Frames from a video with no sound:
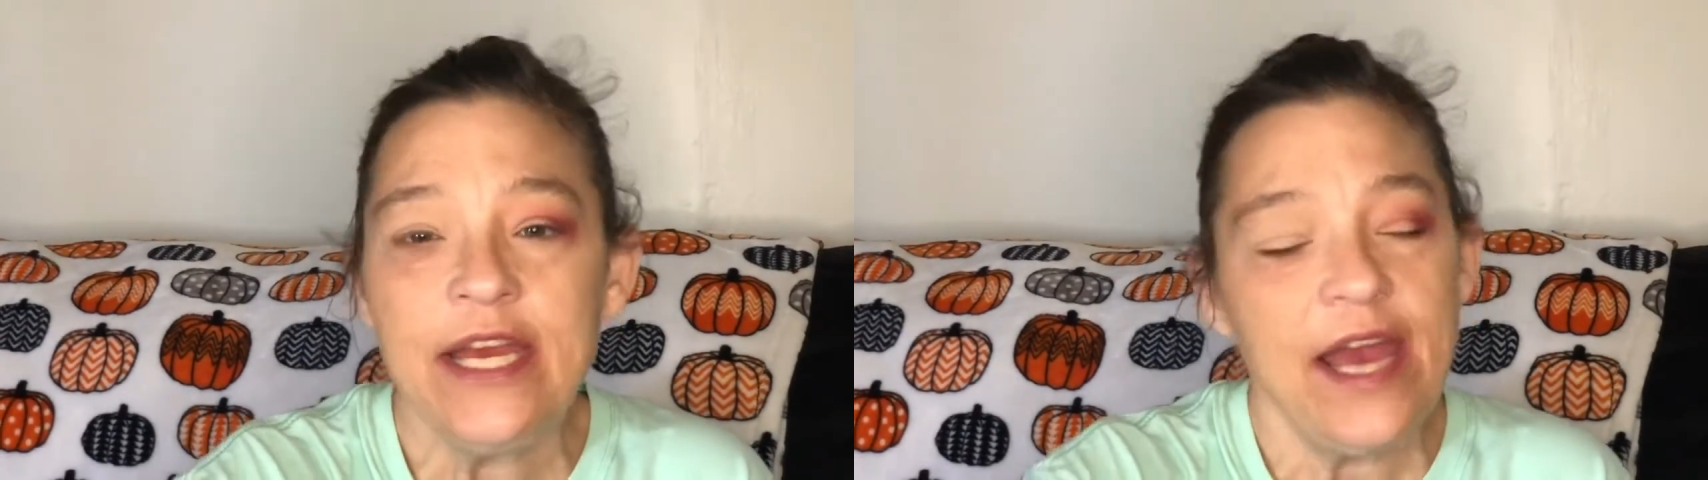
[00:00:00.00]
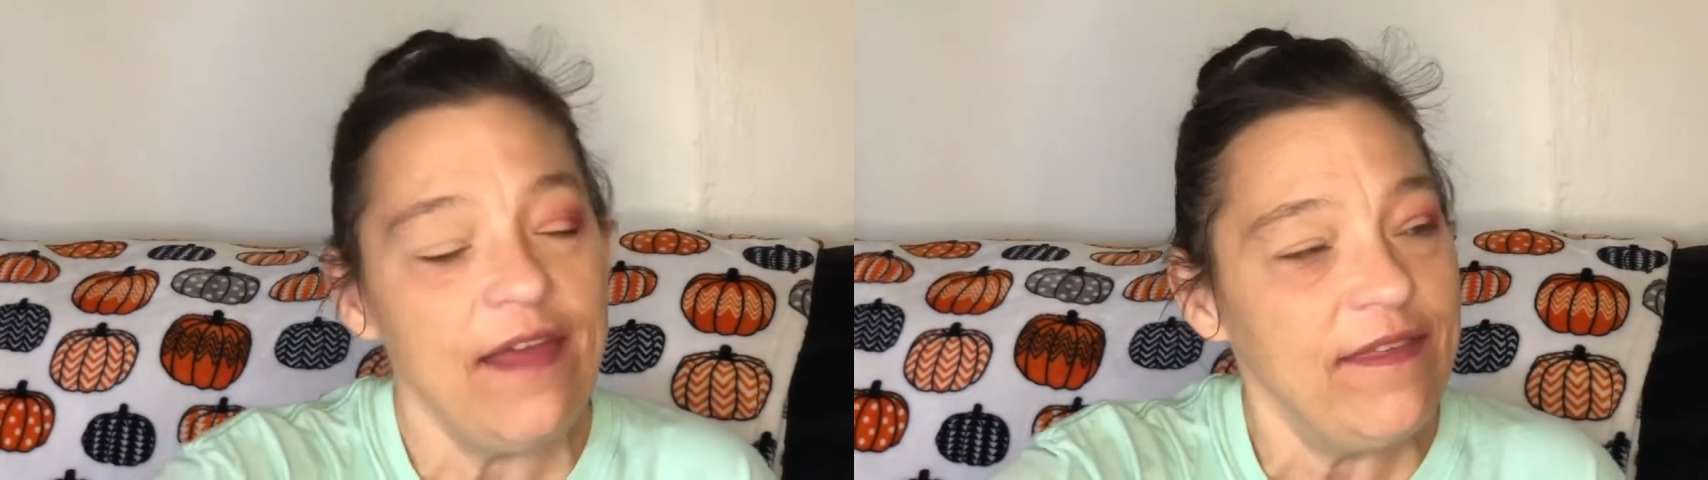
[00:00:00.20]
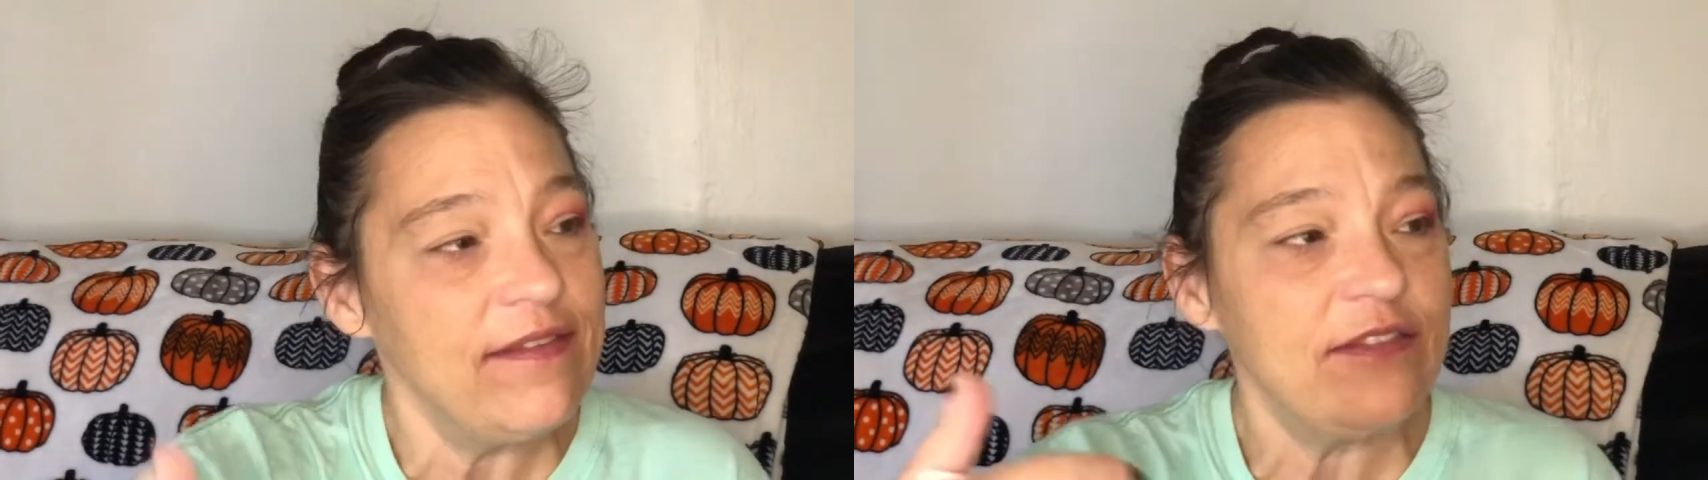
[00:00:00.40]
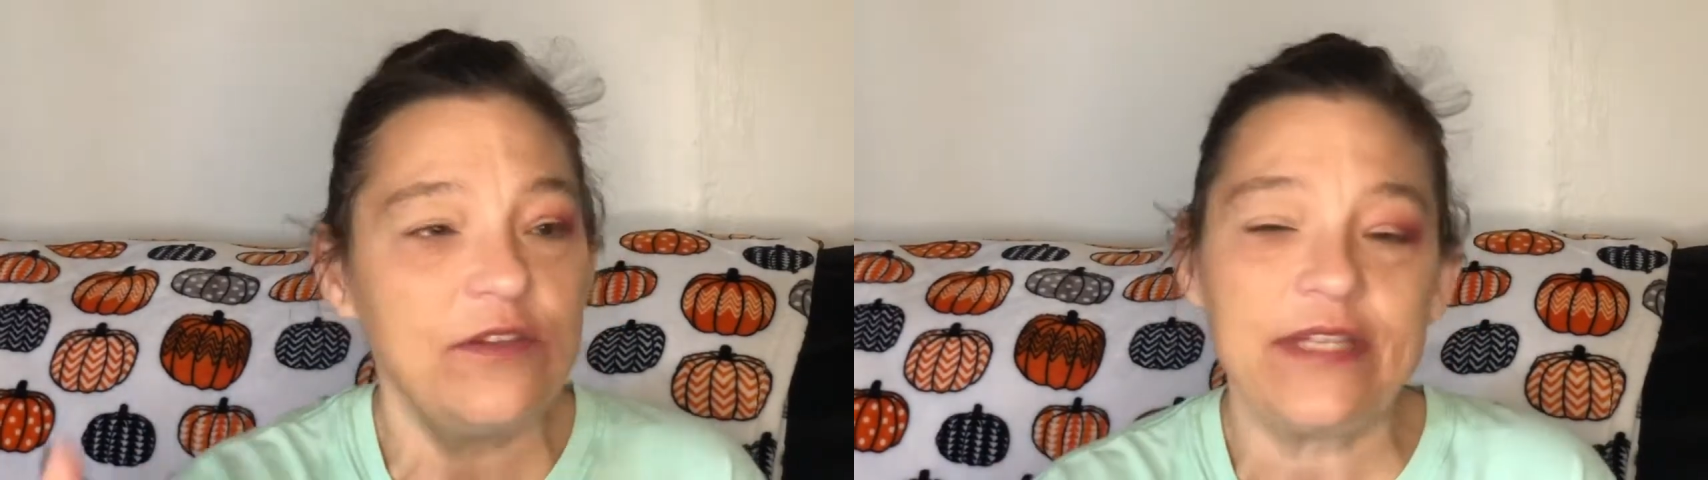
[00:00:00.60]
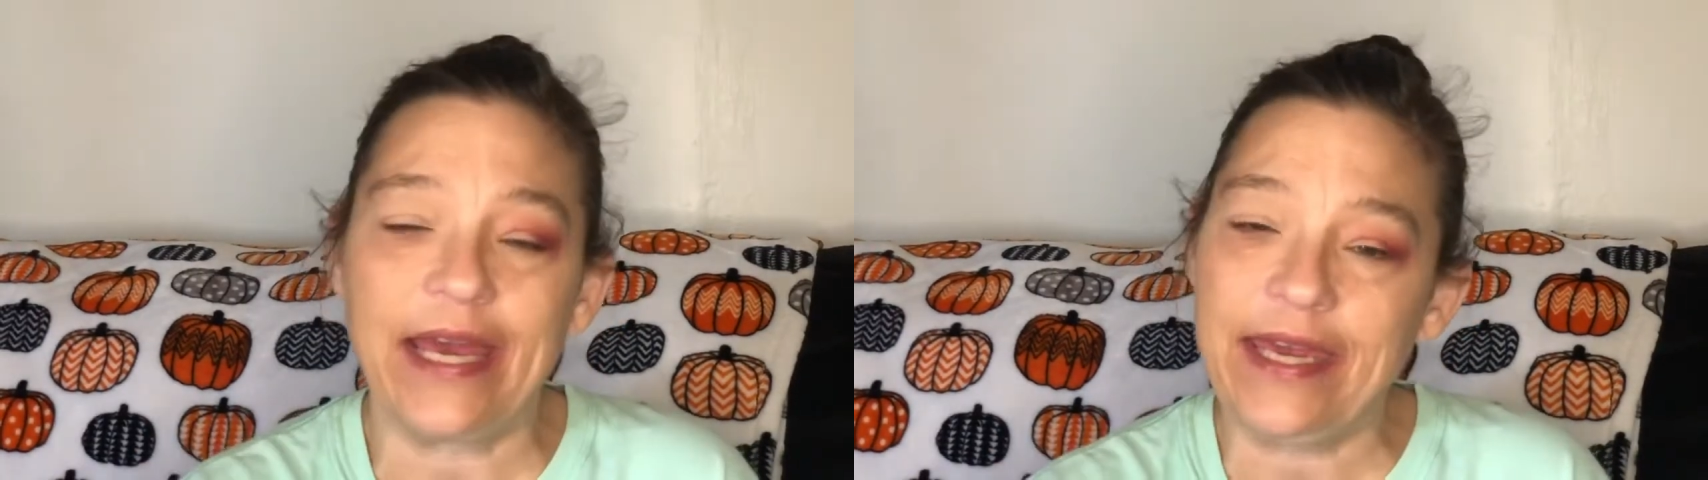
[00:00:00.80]
And then as soon as
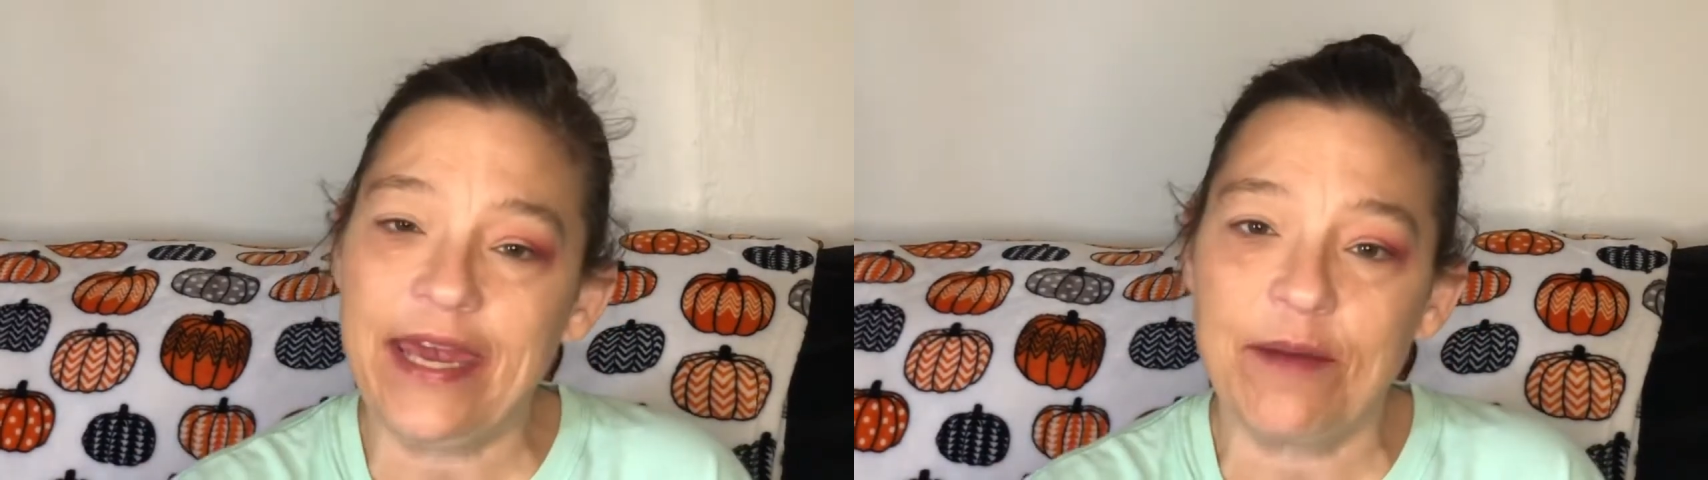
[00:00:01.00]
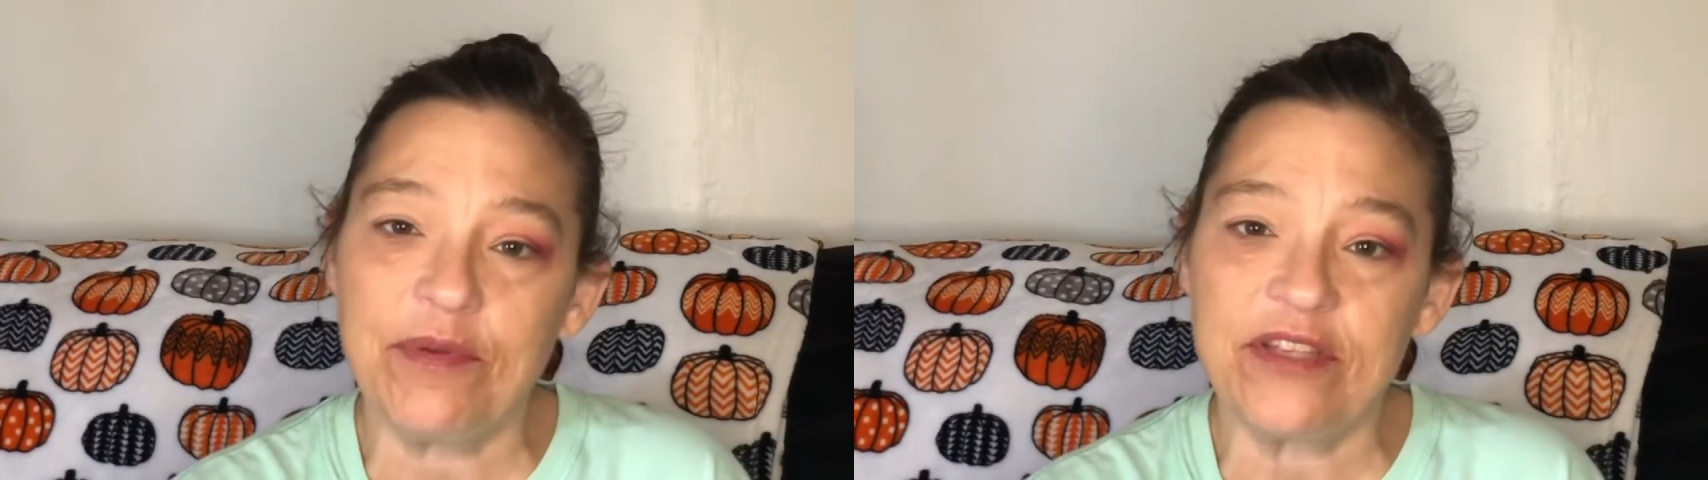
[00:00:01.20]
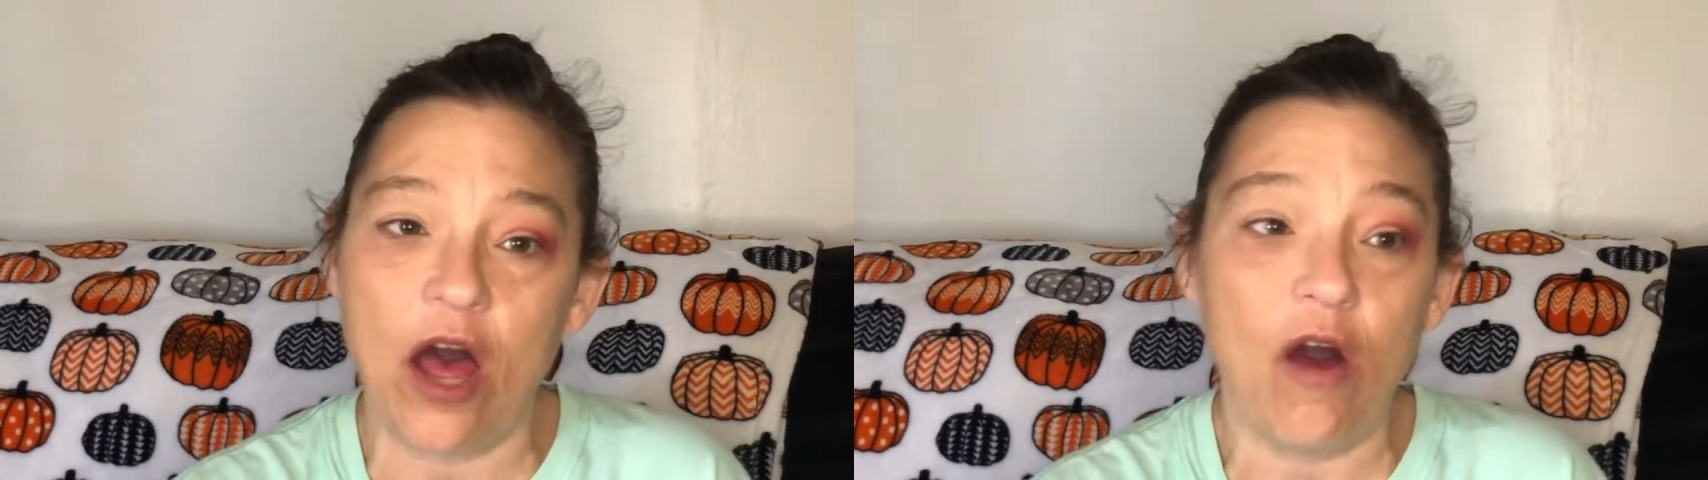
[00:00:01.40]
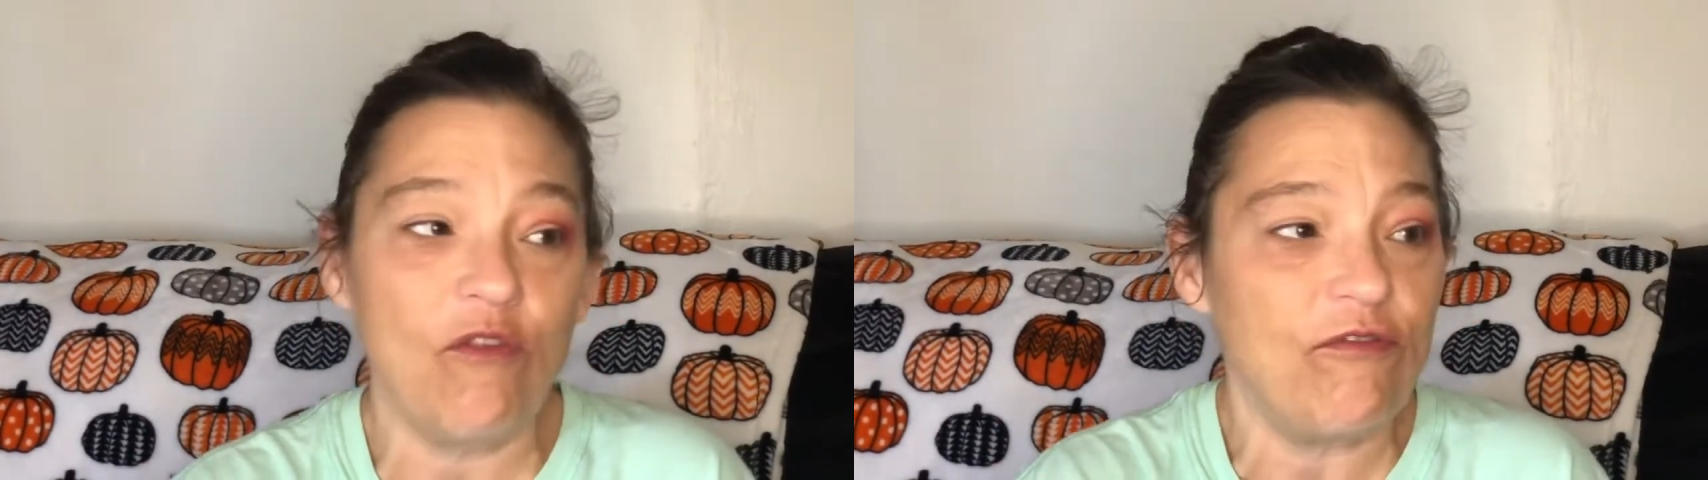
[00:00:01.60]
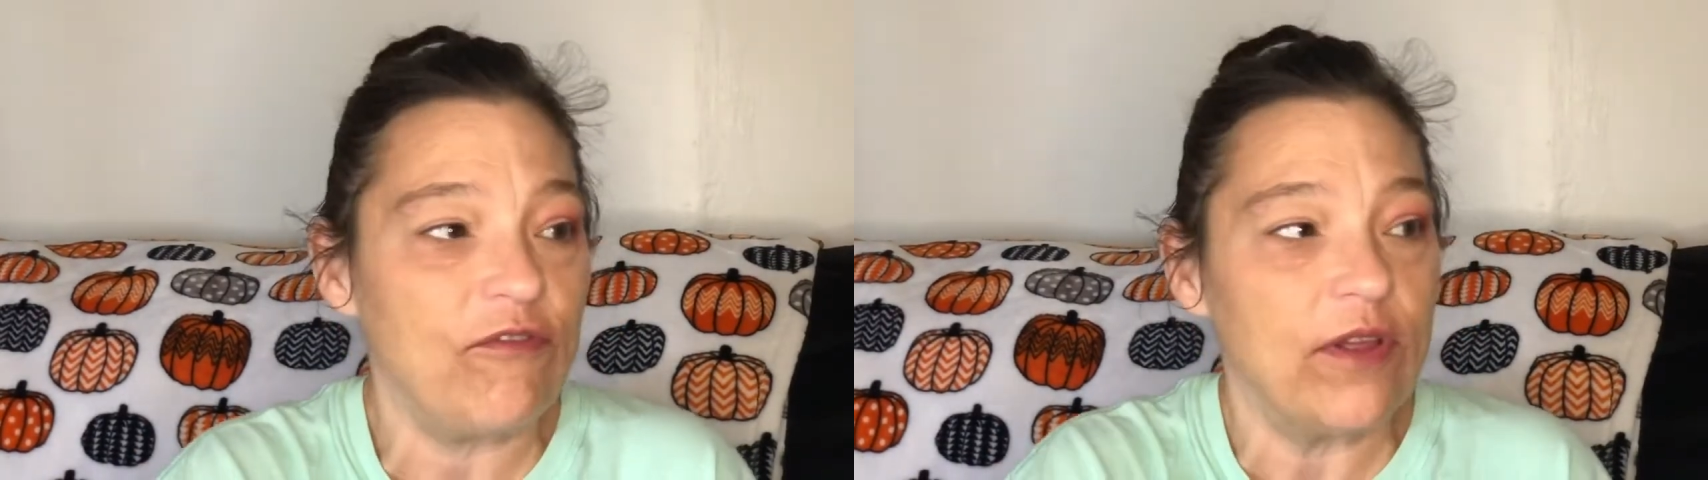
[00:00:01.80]
that camera's off,